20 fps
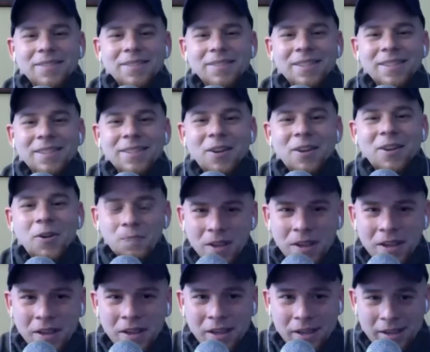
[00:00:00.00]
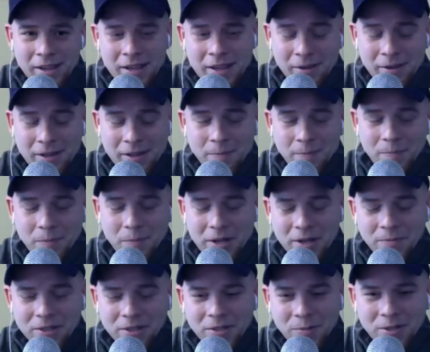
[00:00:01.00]
So,
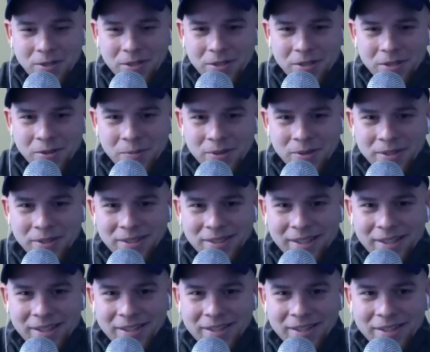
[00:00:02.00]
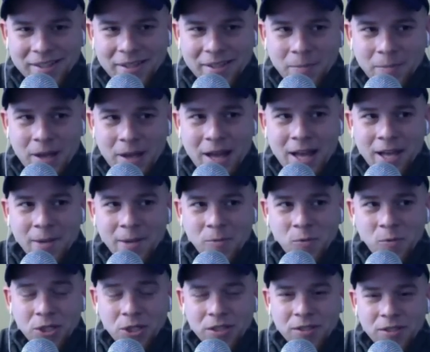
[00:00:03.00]
yep, my name is Alberto Lopez, and I'm
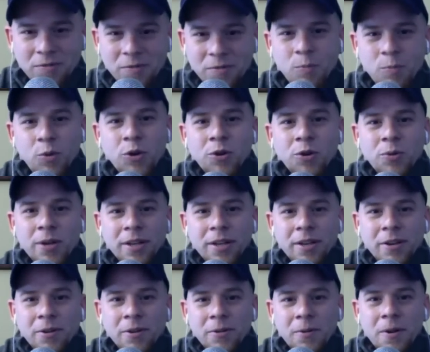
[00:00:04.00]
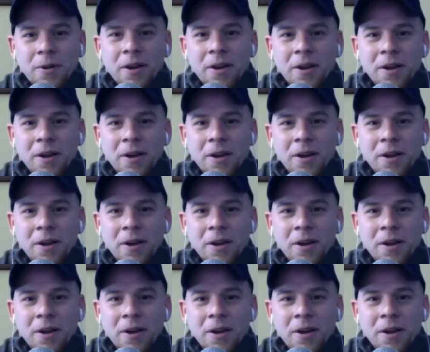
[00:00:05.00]
originally from Puerto Rico.